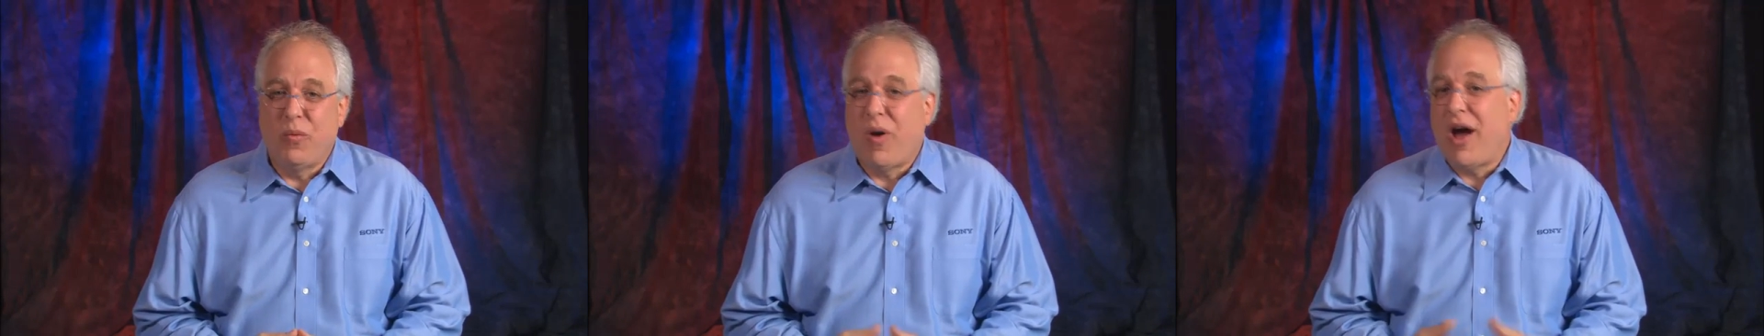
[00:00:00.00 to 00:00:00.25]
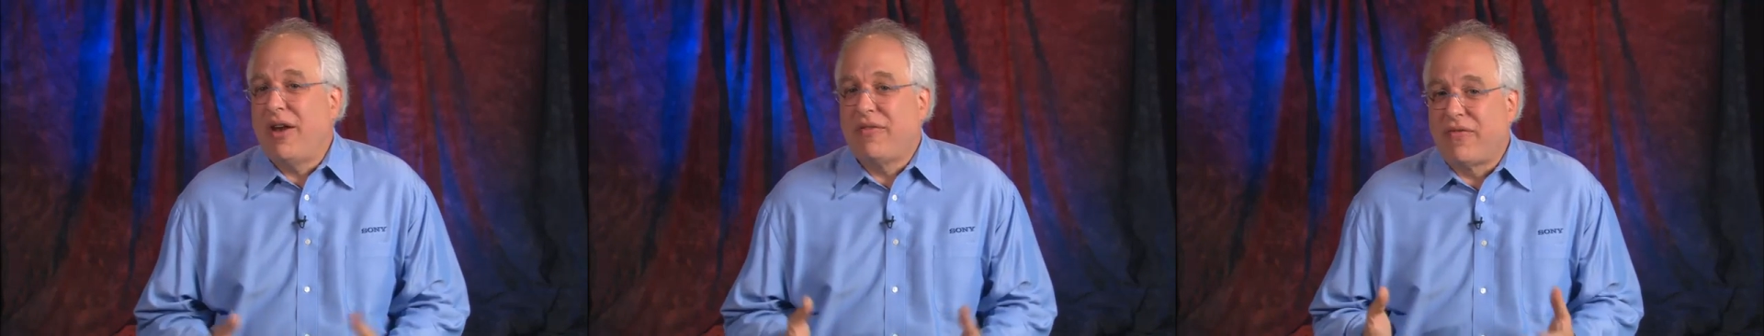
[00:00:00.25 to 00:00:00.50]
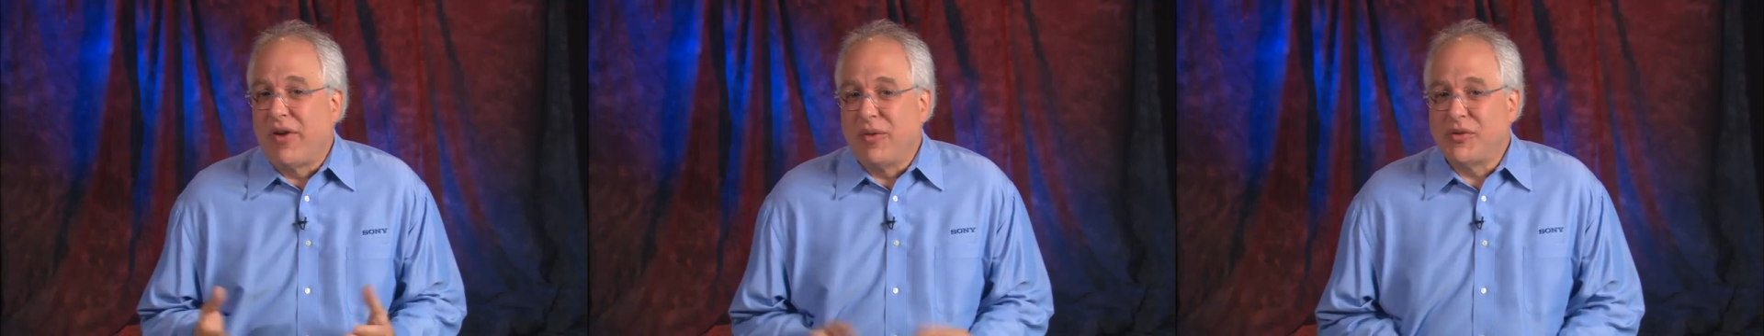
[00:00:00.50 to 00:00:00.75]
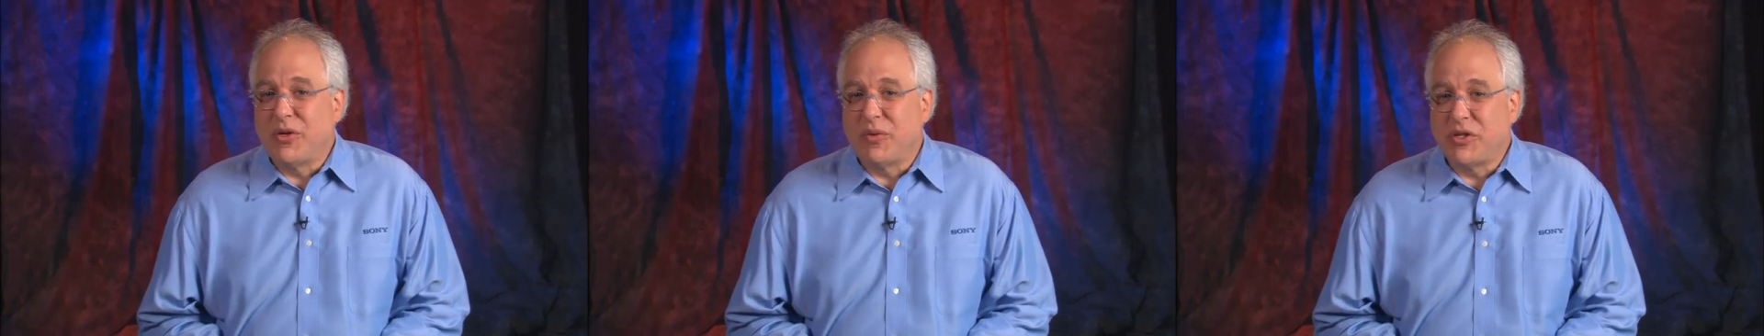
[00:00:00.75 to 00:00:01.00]
wider
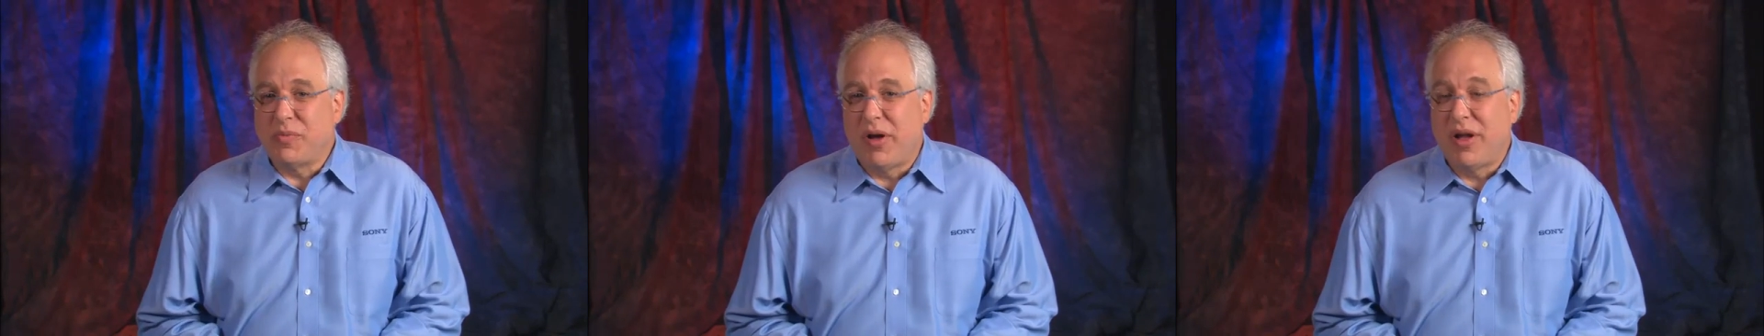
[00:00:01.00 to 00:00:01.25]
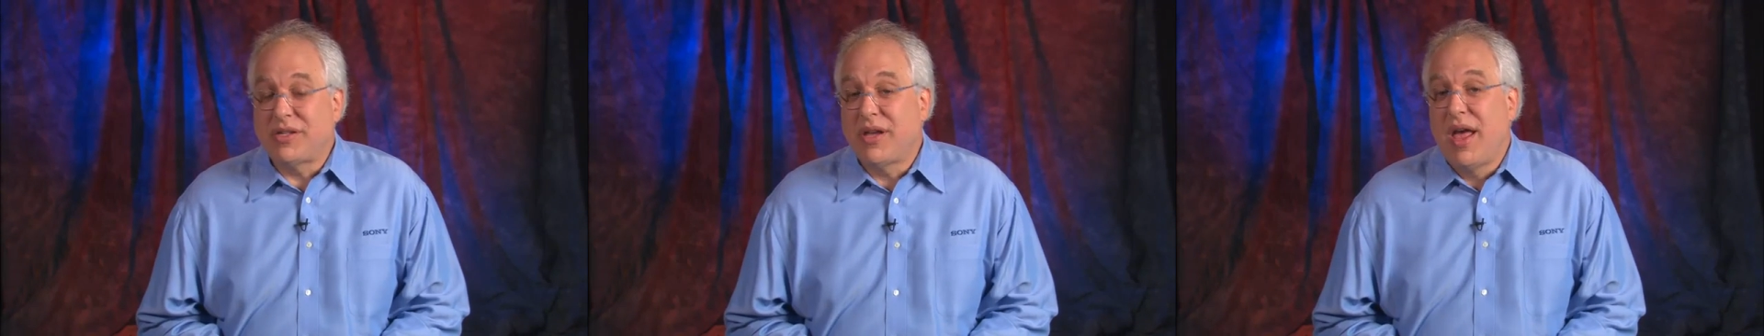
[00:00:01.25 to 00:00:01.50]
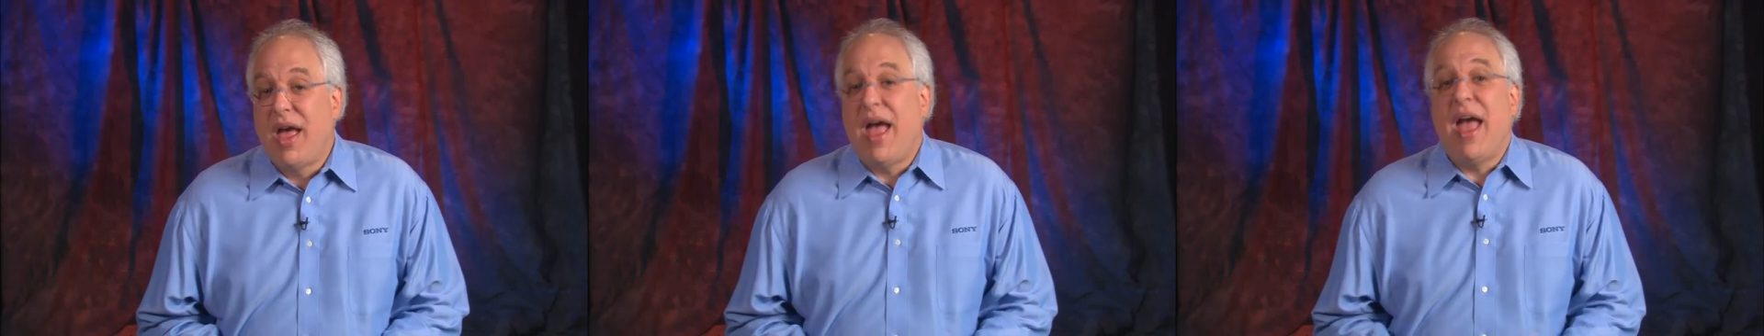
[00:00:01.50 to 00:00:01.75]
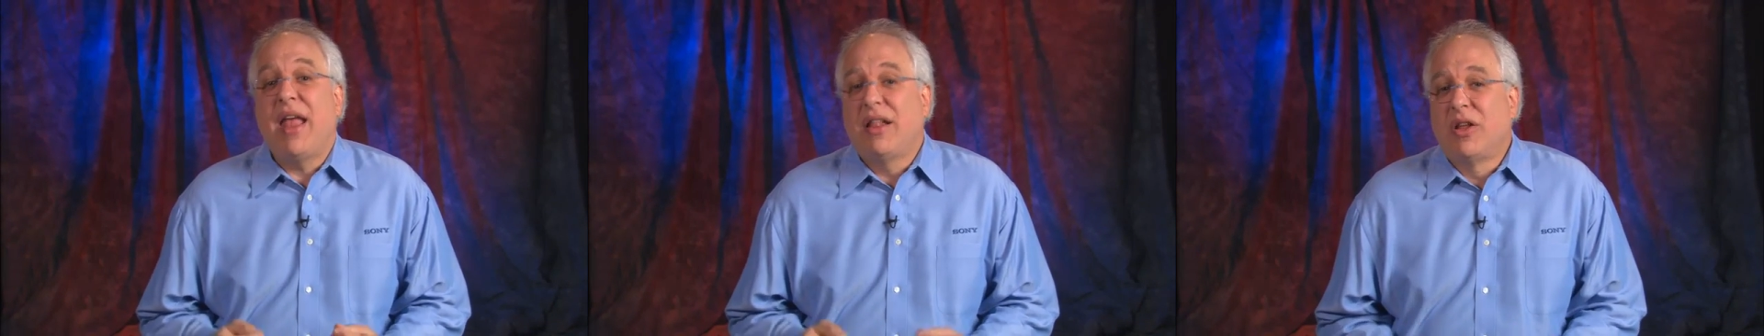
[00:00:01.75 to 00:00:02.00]
frequency response,
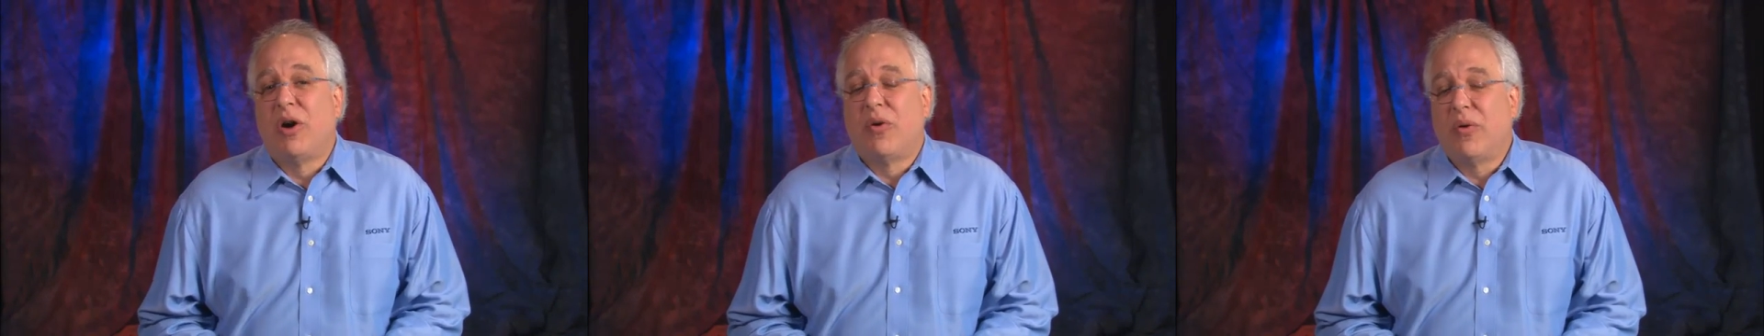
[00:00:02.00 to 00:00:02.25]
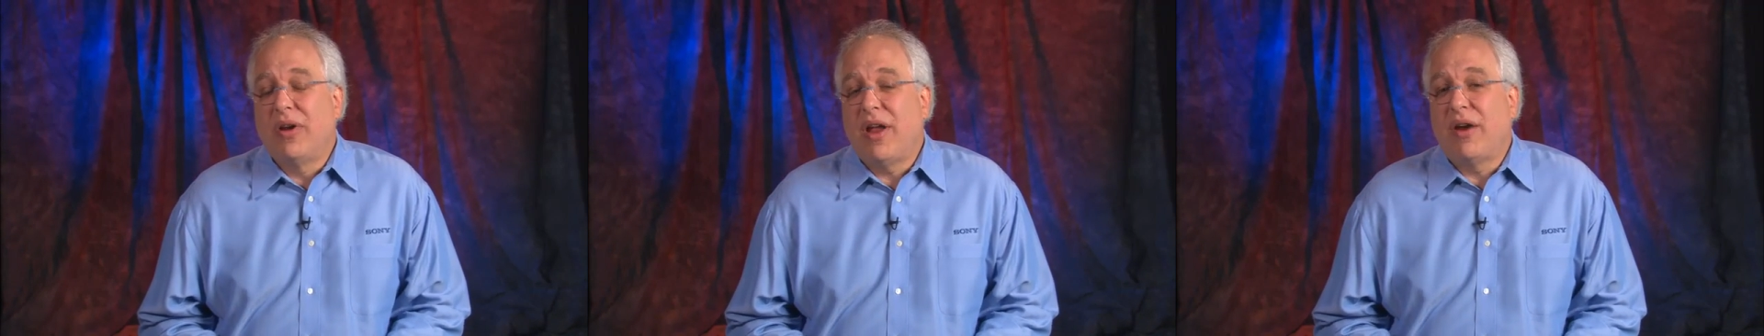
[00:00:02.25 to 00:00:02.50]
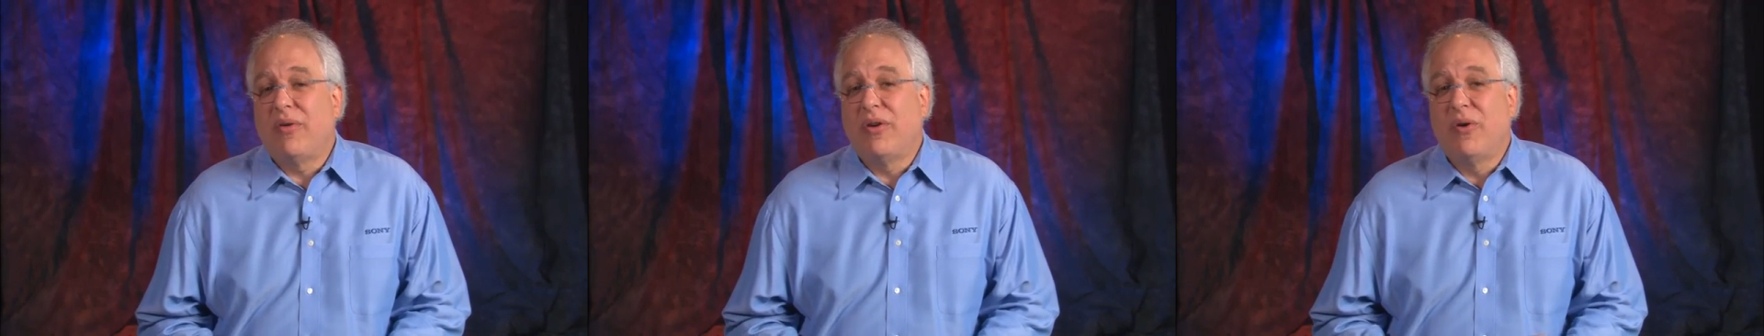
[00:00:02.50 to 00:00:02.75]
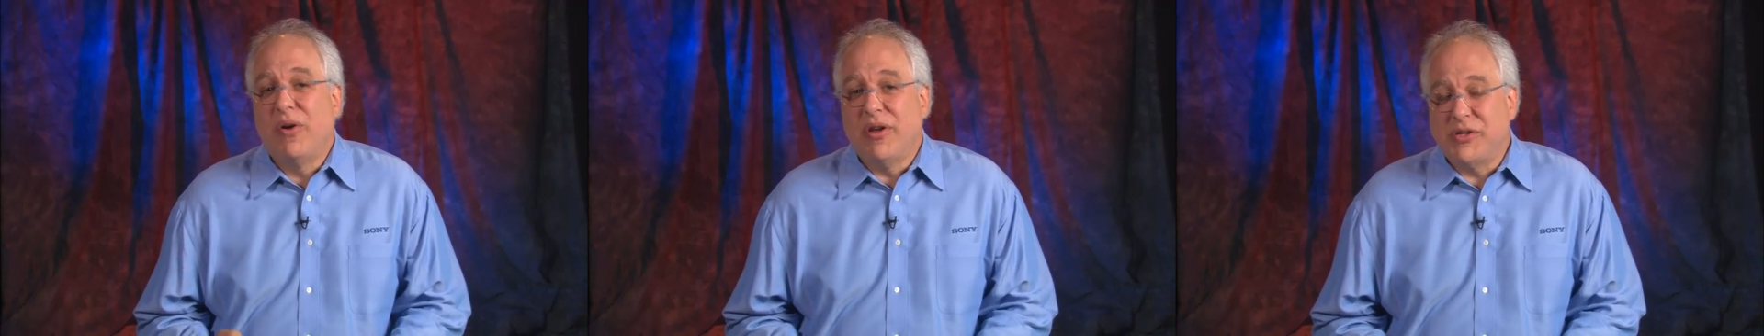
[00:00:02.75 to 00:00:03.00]
and lower inherent
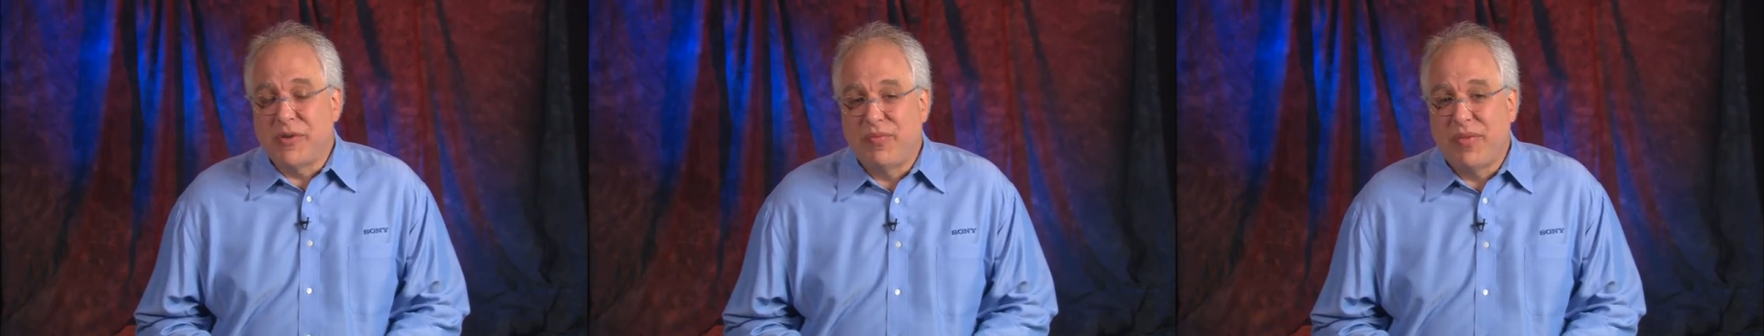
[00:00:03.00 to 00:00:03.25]
noise.